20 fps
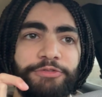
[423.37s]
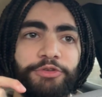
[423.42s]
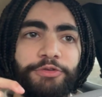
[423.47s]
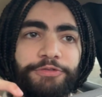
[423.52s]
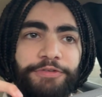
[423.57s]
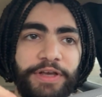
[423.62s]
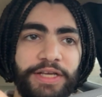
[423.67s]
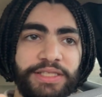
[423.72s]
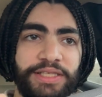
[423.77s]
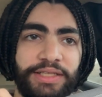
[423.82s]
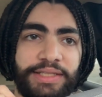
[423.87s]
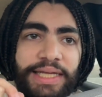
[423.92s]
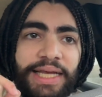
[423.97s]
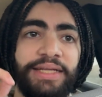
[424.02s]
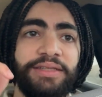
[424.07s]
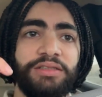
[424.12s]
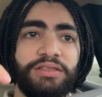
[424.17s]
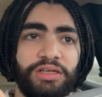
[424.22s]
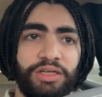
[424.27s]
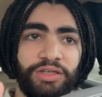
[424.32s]
to fix it
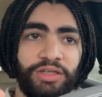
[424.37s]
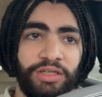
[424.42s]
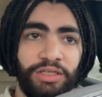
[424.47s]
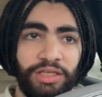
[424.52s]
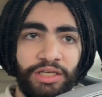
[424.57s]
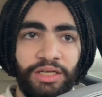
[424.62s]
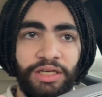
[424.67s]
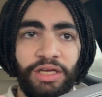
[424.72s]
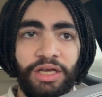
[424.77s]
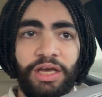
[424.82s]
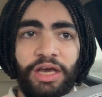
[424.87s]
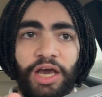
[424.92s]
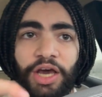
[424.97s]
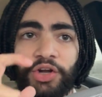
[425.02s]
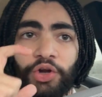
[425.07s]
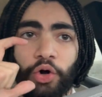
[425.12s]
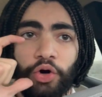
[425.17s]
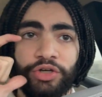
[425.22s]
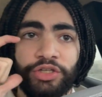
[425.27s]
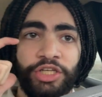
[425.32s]
internally in
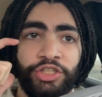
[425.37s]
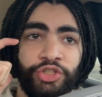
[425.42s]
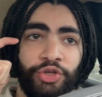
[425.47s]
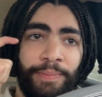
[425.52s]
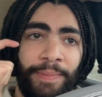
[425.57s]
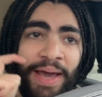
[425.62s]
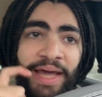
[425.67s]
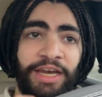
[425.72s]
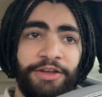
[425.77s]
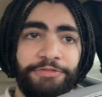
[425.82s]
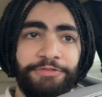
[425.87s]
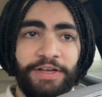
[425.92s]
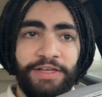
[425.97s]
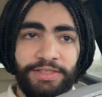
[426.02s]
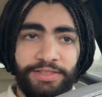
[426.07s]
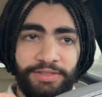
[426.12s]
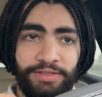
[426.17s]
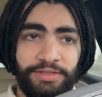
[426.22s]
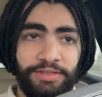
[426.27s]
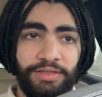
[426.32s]
order to
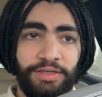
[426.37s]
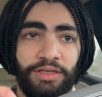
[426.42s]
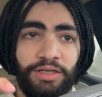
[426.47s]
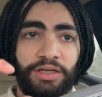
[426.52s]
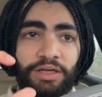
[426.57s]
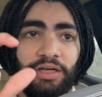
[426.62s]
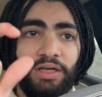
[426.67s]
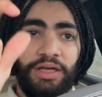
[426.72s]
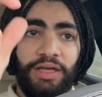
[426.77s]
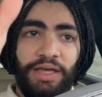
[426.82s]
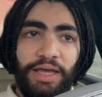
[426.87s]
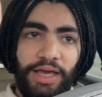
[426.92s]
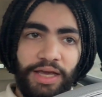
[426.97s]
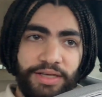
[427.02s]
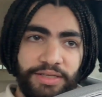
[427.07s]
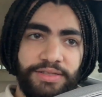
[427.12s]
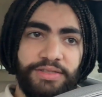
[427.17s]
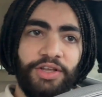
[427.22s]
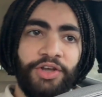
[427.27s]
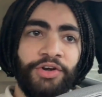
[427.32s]
manifest
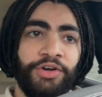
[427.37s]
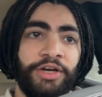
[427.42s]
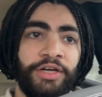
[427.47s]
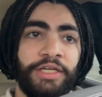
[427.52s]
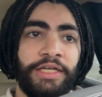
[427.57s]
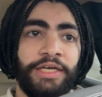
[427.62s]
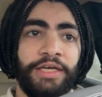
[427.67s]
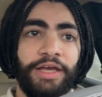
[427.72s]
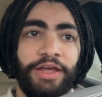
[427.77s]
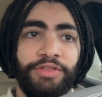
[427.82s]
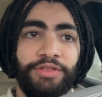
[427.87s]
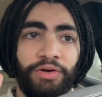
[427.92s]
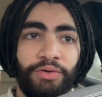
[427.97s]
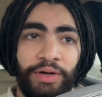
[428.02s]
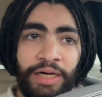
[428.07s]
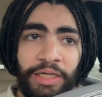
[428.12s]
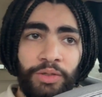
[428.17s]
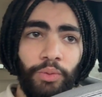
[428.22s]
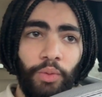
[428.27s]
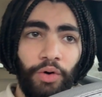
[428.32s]
externally in the
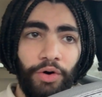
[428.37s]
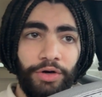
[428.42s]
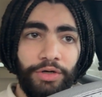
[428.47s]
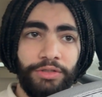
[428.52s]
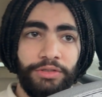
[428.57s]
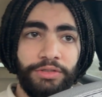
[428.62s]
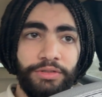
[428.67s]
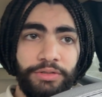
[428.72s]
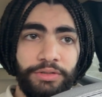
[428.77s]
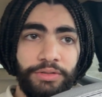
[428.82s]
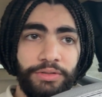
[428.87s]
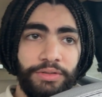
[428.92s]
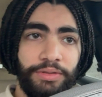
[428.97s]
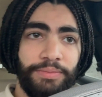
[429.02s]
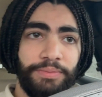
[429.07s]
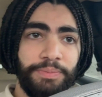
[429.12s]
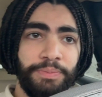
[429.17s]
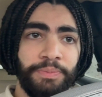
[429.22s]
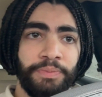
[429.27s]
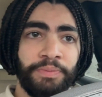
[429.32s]
real world.
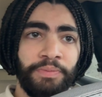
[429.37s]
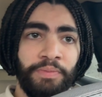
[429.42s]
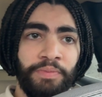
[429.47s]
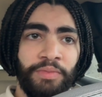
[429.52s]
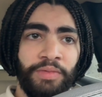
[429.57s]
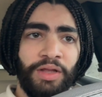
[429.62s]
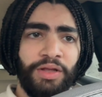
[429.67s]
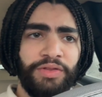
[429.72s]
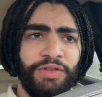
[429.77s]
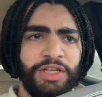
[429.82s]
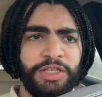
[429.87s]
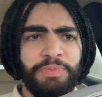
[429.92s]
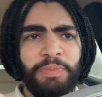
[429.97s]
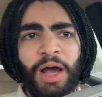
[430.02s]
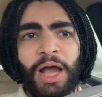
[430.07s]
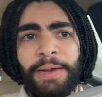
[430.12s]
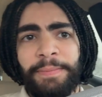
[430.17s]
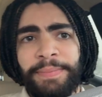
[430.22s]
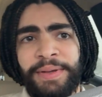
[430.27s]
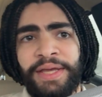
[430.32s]
This
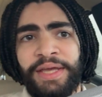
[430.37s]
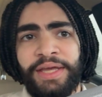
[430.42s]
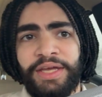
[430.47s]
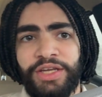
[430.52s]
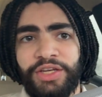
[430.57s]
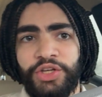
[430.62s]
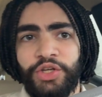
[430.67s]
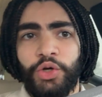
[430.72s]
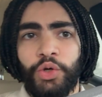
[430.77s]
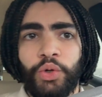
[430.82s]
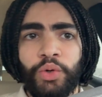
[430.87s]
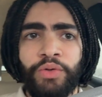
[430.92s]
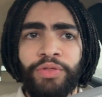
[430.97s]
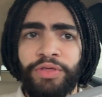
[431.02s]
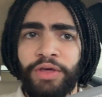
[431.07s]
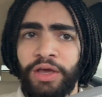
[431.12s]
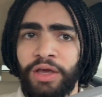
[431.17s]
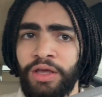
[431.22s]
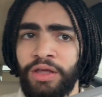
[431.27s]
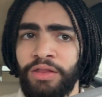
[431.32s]
might be new
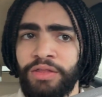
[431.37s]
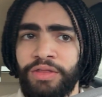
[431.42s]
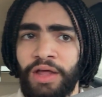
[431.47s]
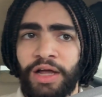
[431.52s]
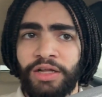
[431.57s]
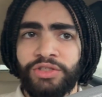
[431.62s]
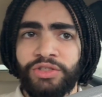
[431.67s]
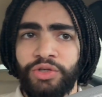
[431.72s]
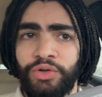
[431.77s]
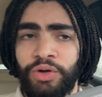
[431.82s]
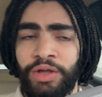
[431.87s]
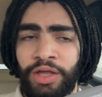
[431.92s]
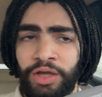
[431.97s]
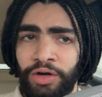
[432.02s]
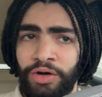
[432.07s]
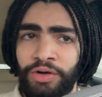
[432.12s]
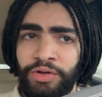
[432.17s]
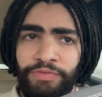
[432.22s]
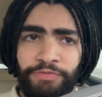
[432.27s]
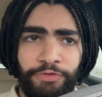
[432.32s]
thing that you
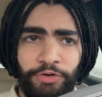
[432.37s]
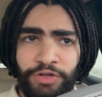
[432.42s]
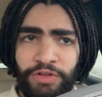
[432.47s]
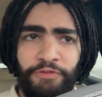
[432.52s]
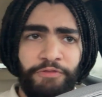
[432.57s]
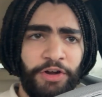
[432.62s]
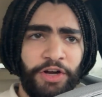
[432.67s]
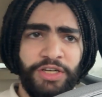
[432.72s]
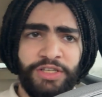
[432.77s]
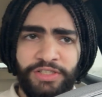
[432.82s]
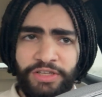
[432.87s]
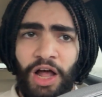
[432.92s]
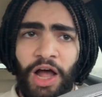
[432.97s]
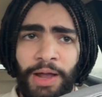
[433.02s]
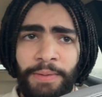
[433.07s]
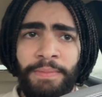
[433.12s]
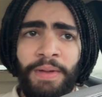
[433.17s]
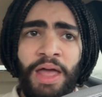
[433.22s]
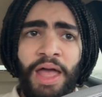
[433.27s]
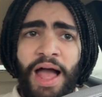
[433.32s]
hear for the first
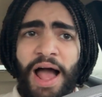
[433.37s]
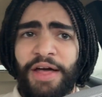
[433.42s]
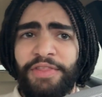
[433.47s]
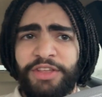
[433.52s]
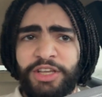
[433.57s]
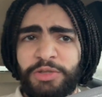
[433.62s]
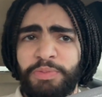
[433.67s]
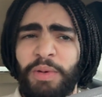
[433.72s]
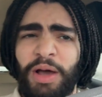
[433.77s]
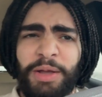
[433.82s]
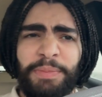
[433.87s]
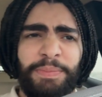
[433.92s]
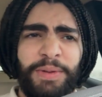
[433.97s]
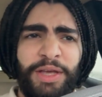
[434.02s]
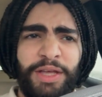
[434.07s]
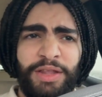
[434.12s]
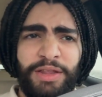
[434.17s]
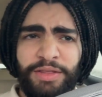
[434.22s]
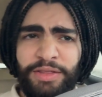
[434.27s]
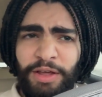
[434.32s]
time, and this might
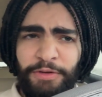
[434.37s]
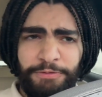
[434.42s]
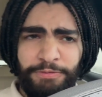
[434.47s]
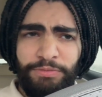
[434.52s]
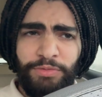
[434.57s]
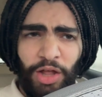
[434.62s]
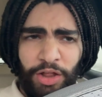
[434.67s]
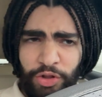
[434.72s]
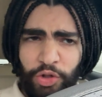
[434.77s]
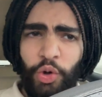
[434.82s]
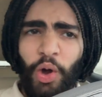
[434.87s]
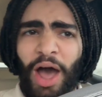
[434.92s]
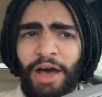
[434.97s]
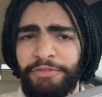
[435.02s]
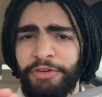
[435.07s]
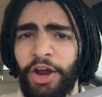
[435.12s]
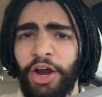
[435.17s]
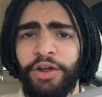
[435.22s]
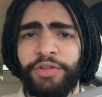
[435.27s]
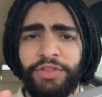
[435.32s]
be that you have
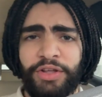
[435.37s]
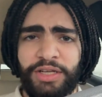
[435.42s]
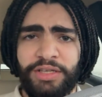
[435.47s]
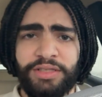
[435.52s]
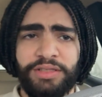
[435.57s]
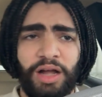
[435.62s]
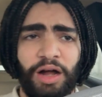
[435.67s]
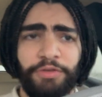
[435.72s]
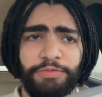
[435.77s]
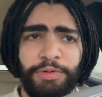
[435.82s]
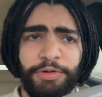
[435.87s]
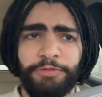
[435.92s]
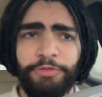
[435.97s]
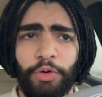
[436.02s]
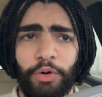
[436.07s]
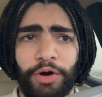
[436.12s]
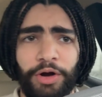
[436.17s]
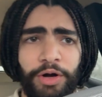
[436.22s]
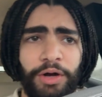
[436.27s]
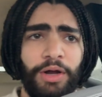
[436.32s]
heard this stuff
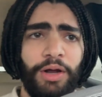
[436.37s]
before.